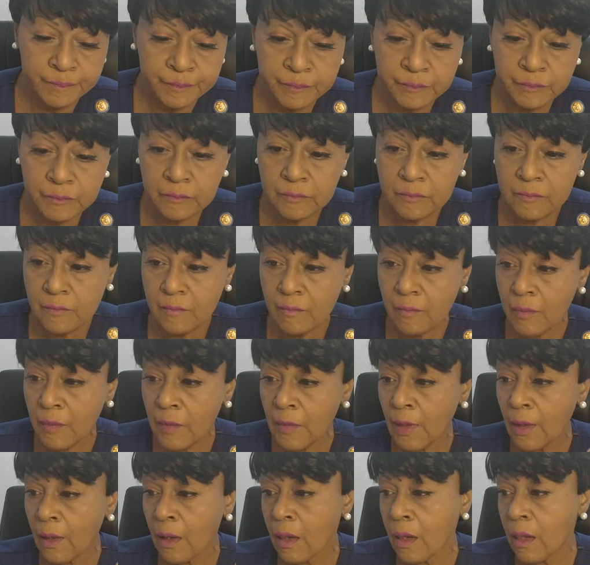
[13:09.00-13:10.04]

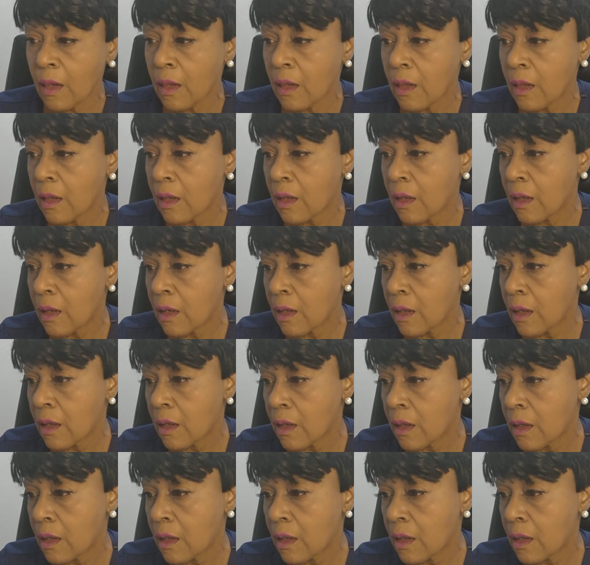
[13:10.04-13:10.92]
(silence)